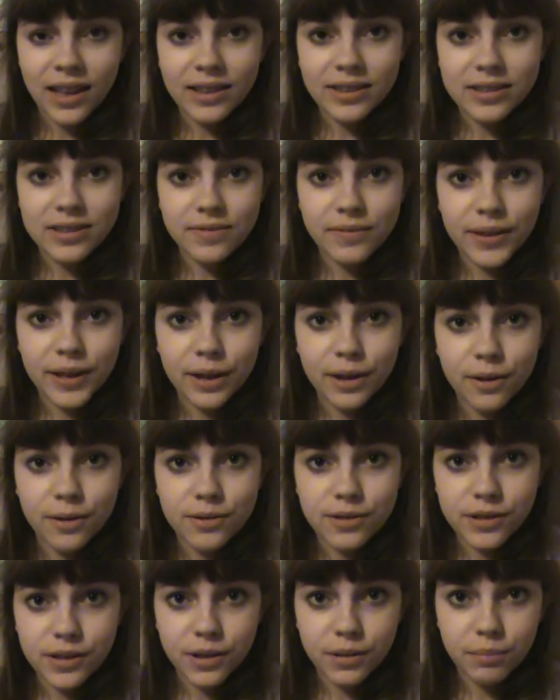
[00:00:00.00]
this video
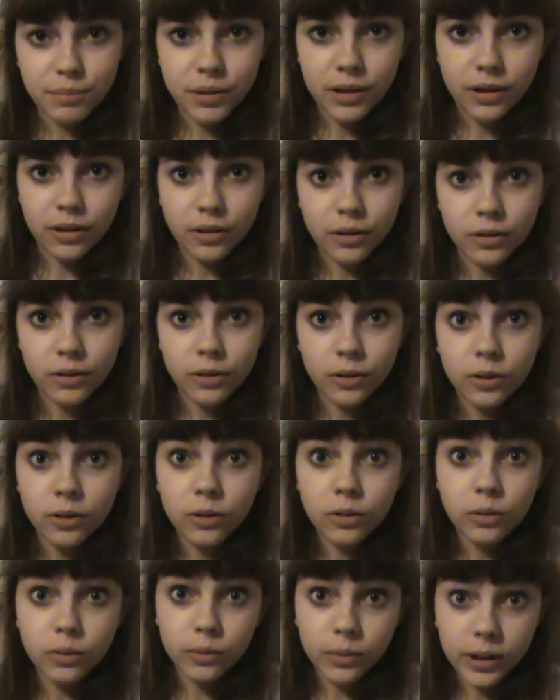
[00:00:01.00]
is going to be
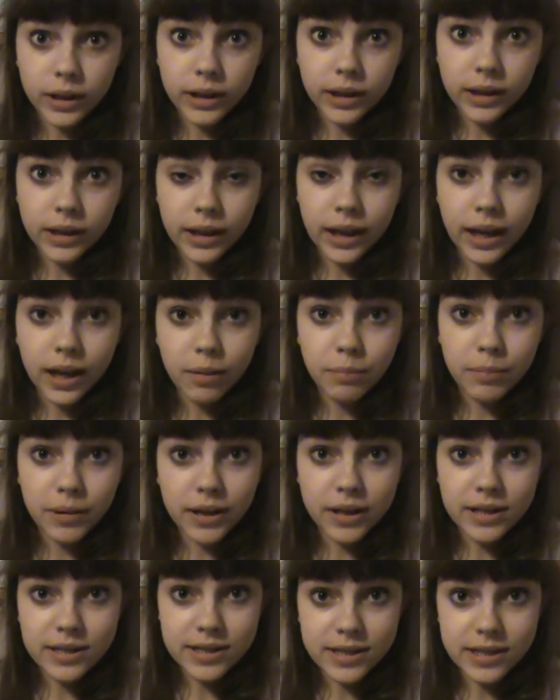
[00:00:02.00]
really late
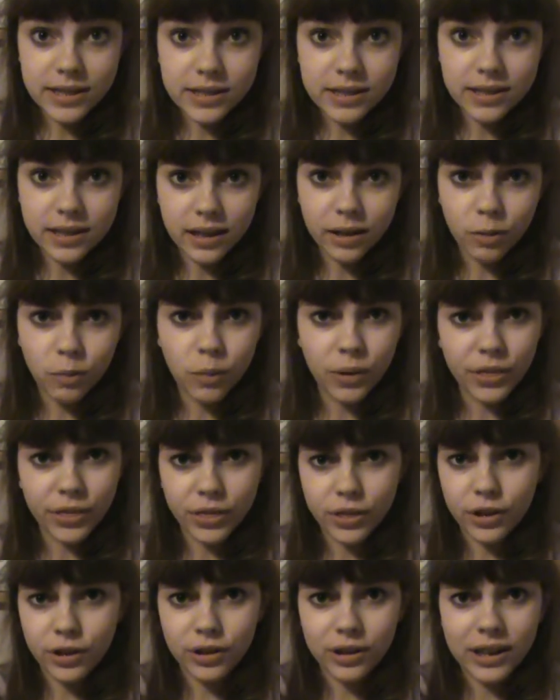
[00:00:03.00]
because it's like
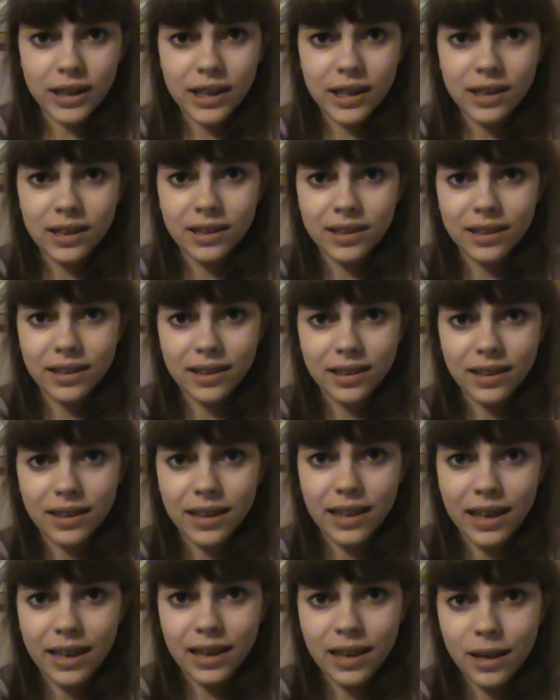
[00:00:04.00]
1.30
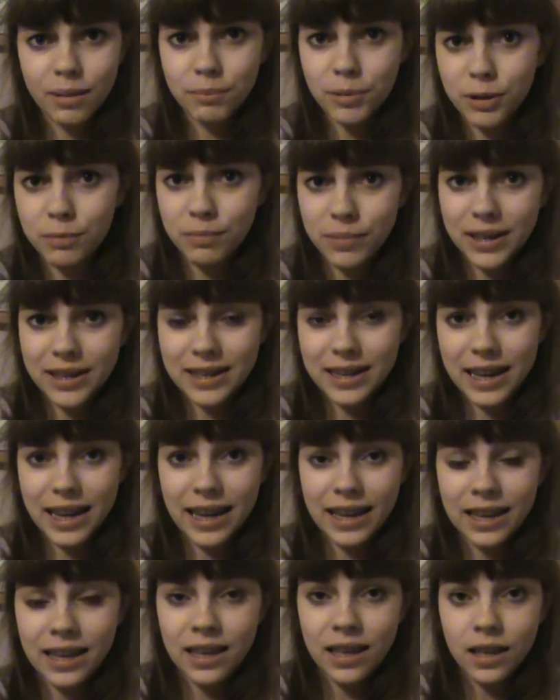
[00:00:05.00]
a.m. on
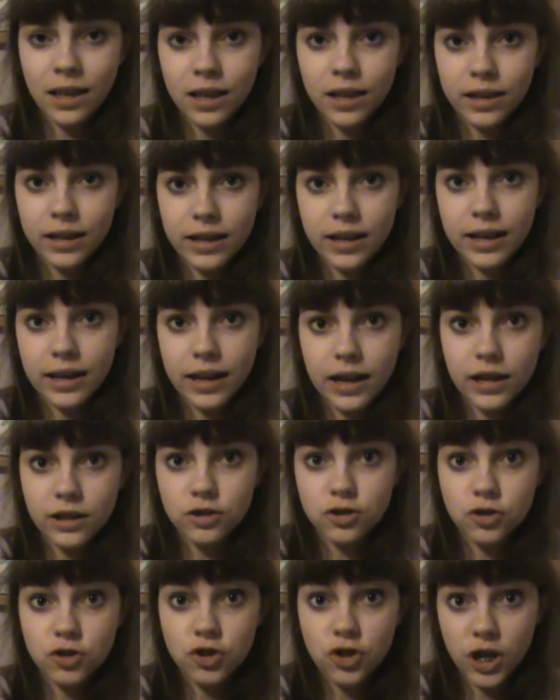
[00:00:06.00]
Monday and
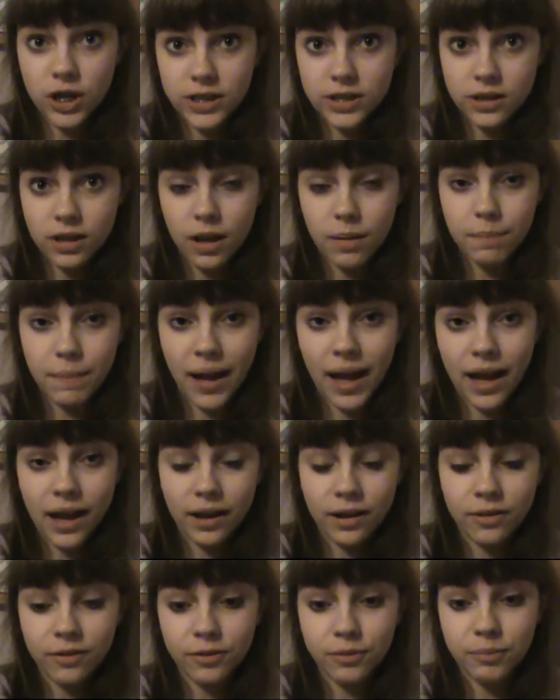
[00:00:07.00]
I just got back
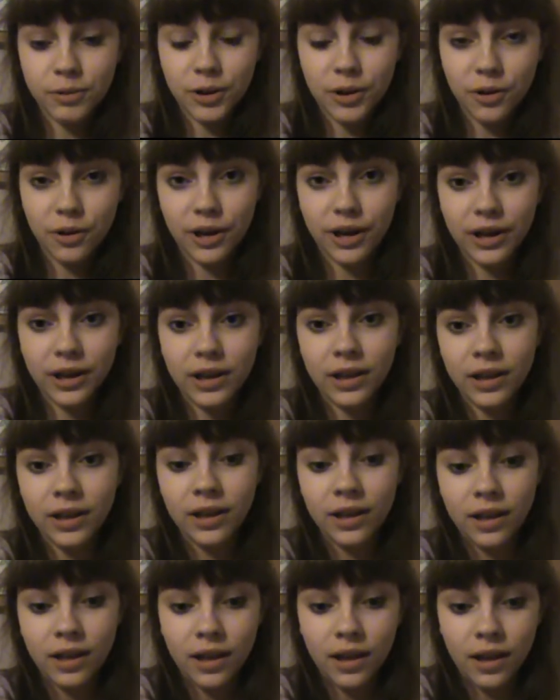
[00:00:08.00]
from New York.
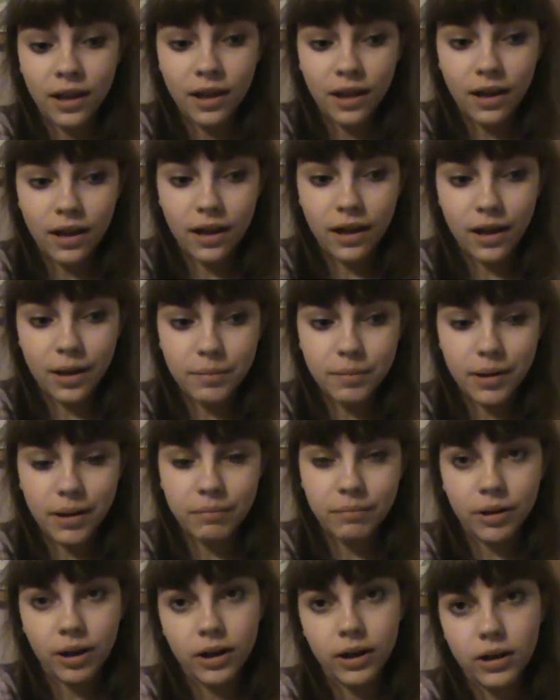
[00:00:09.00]
Um,
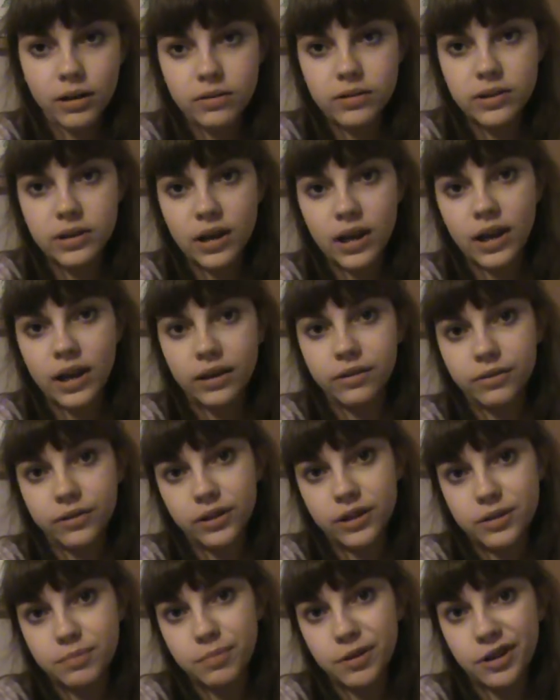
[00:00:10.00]
I'm not outside
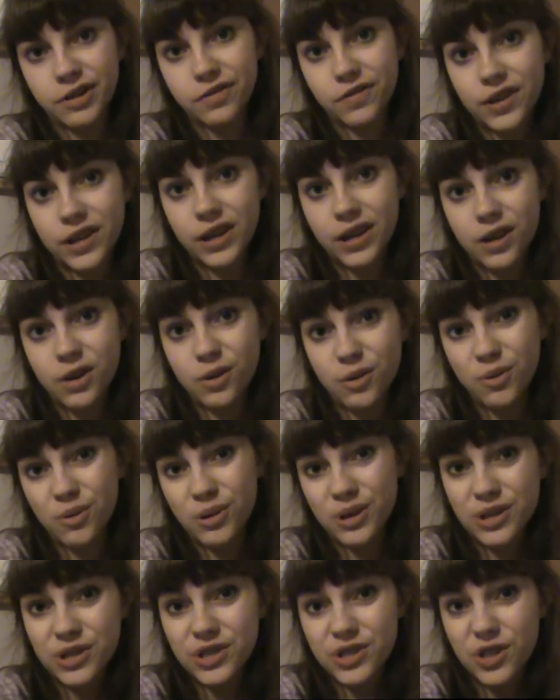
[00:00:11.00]
for this part of the video,
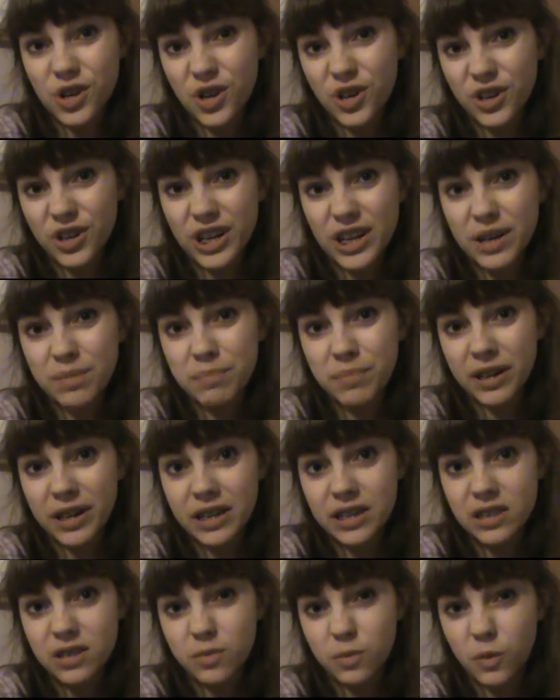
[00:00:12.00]
sorry, but
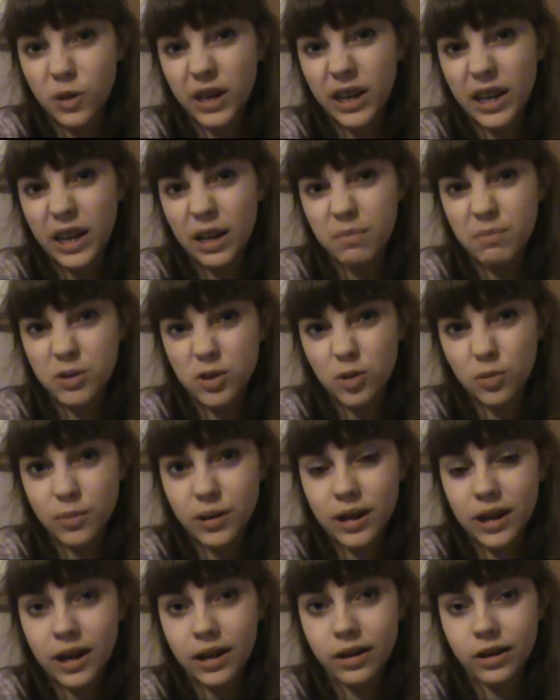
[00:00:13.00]
it's 1am so it'd
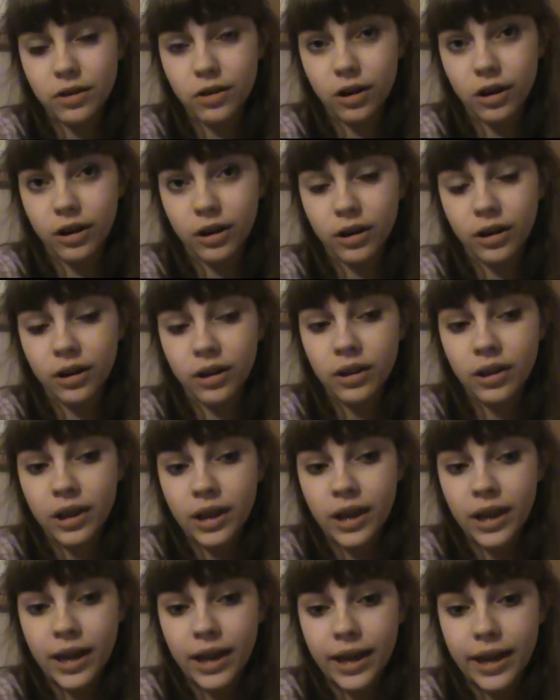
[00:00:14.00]
be kind of dark.
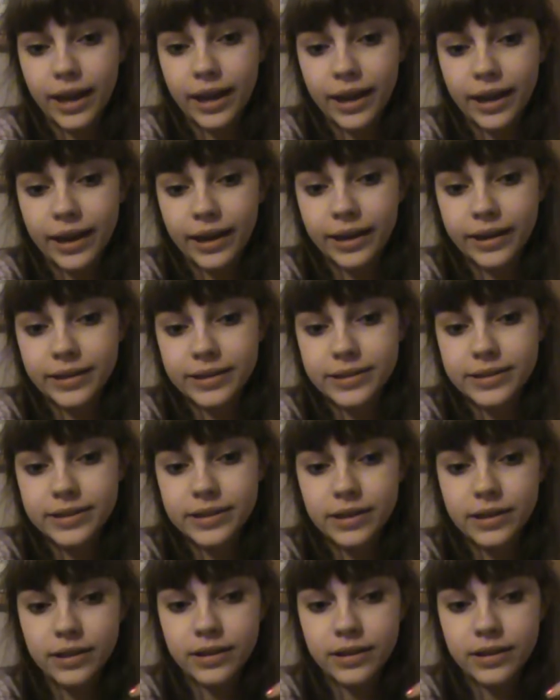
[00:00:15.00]
And